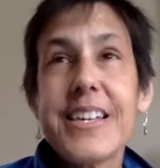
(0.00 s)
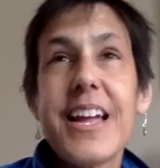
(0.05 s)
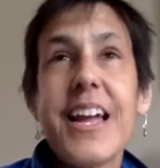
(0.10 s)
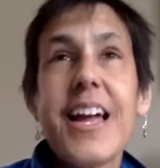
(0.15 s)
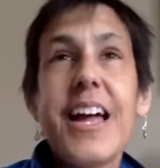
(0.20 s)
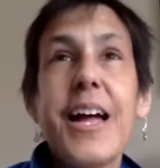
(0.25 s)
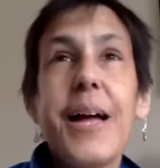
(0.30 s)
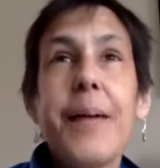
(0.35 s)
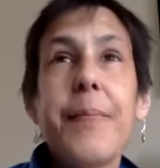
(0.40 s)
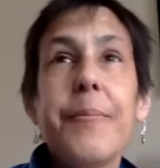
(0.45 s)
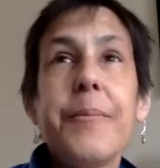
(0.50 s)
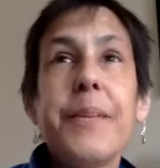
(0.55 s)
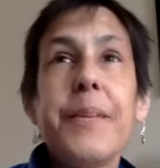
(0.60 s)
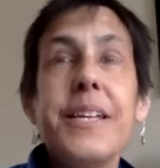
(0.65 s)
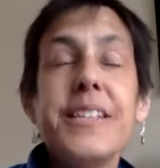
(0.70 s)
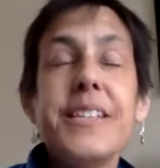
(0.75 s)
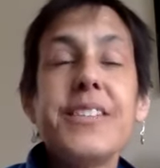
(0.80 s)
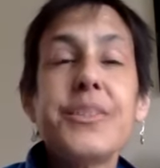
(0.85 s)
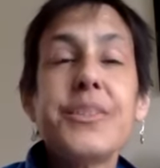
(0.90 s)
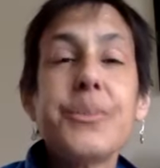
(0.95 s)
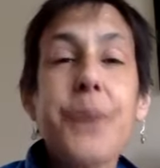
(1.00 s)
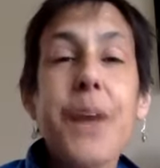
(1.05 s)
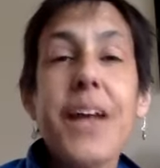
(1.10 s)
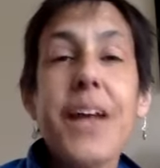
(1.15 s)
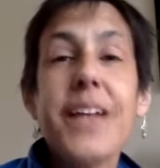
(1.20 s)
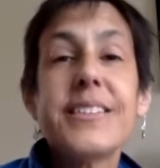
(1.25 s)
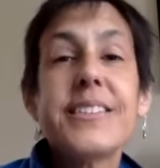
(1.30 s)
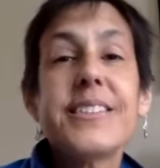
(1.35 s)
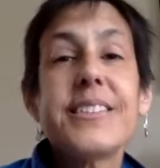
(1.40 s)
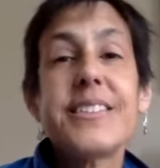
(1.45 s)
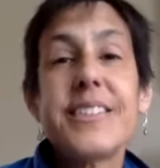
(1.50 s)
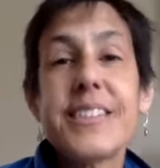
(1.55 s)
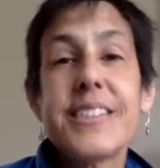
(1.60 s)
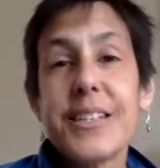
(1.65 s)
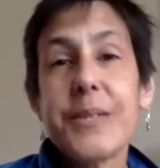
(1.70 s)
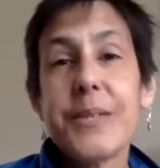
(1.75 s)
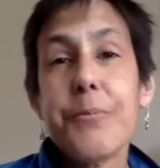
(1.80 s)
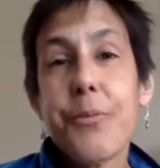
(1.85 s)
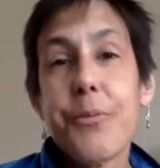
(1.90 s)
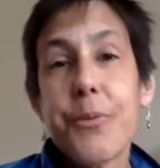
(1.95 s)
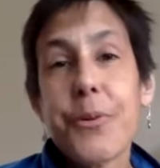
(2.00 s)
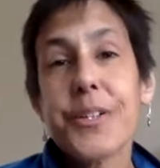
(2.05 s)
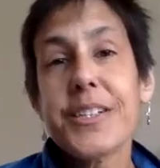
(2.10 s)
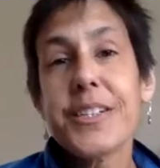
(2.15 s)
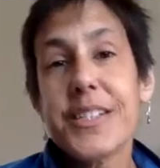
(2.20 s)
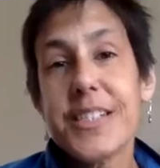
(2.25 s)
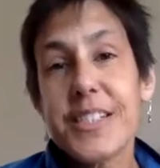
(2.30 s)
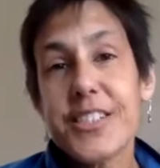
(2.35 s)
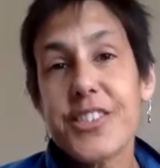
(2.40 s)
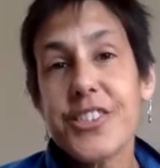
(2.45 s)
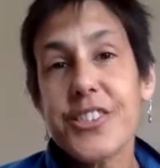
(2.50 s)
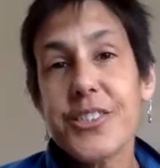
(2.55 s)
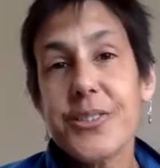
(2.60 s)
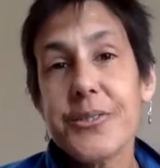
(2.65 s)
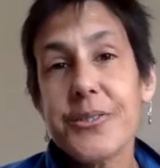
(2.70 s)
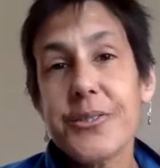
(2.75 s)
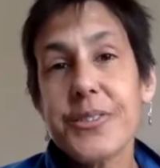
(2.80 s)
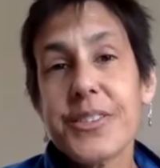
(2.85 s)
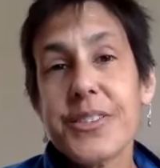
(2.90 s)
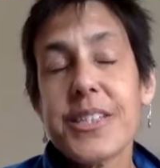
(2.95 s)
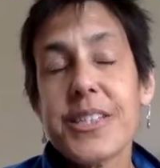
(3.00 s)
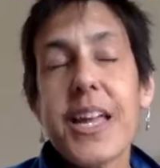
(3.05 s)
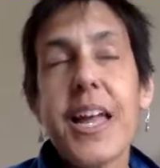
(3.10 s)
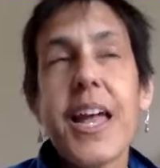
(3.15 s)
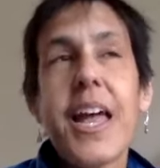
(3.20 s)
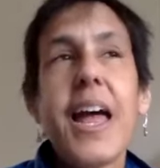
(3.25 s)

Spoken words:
in Sweat still important issues?